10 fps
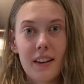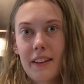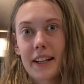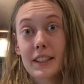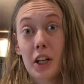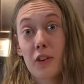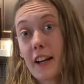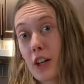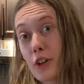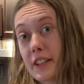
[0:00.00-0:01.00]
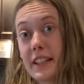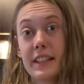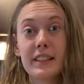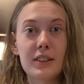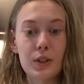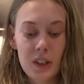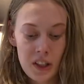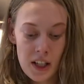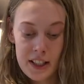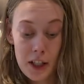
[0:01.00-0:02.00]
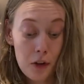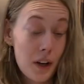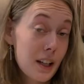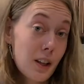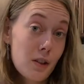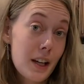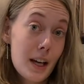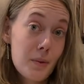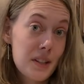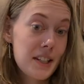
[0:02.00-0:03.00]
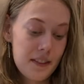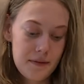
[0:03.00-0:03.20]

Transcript: like decorate cookies or decorate another cake with it.